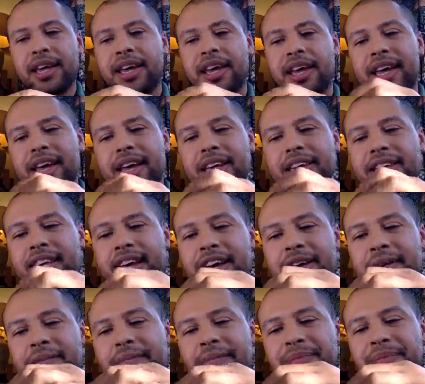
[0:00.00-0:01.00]

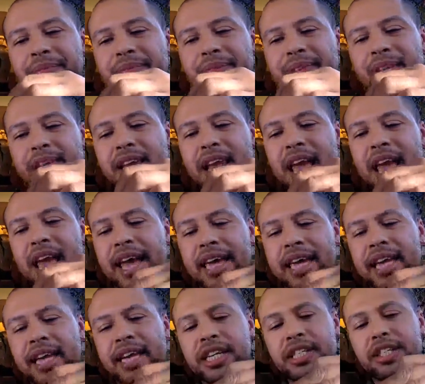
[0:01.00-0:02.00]
And
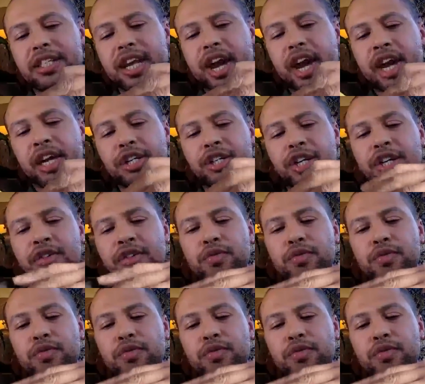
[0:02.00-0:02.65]
he's searching